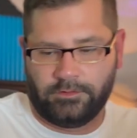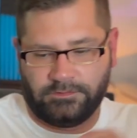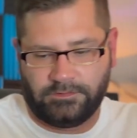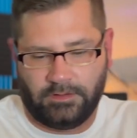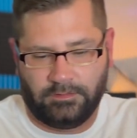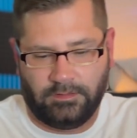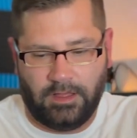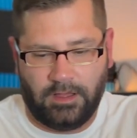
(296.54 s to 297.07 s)

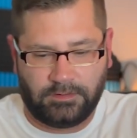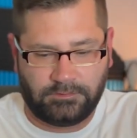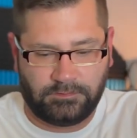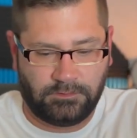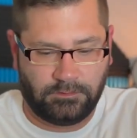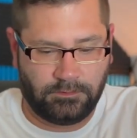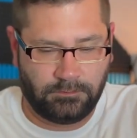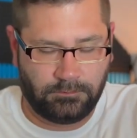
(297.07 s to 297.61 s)

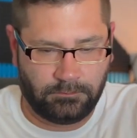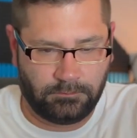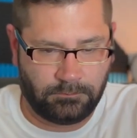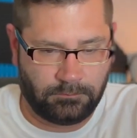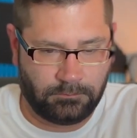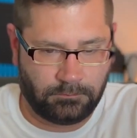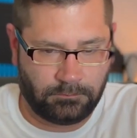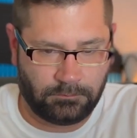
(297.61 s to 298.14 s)
unlocked.
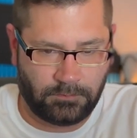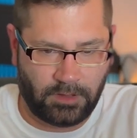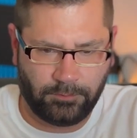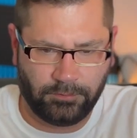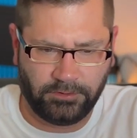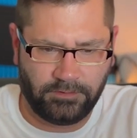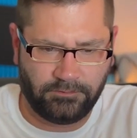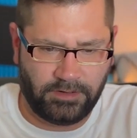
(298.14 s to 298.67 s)
I
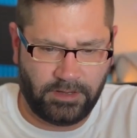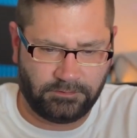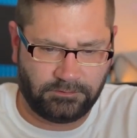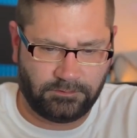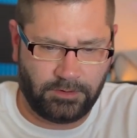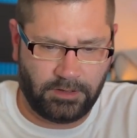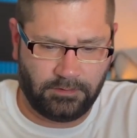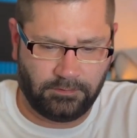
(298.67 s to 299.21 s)
believe it has
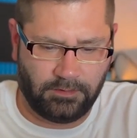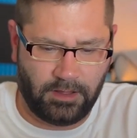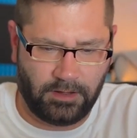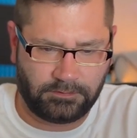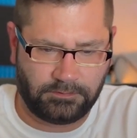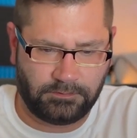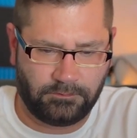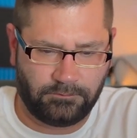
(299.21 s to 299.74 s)
to be
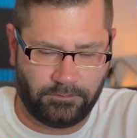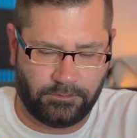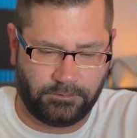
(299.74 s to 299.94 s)
unlocked for this